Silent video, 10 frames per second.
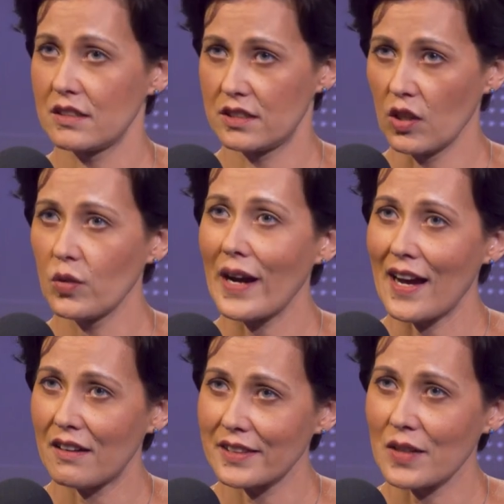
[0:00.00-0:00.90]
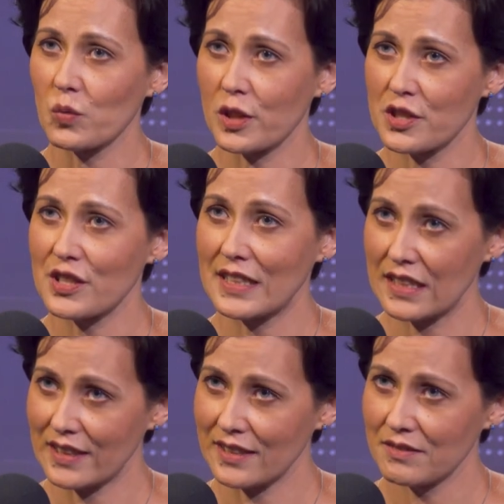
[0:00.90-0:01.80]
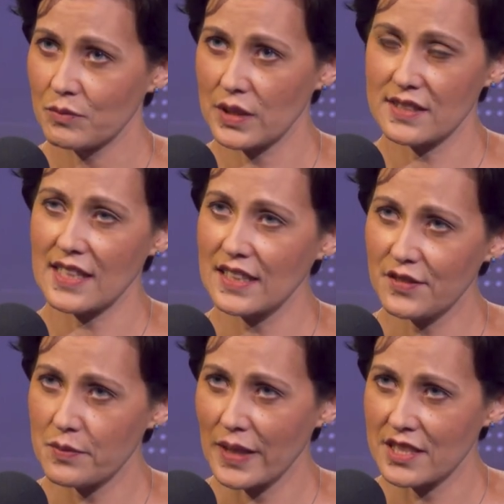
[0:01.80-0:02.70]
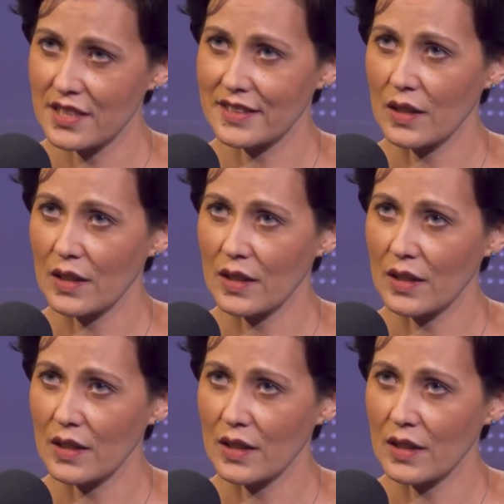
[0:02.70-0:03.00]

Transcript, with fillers: go out and watch the killing, because they lived in Beijing.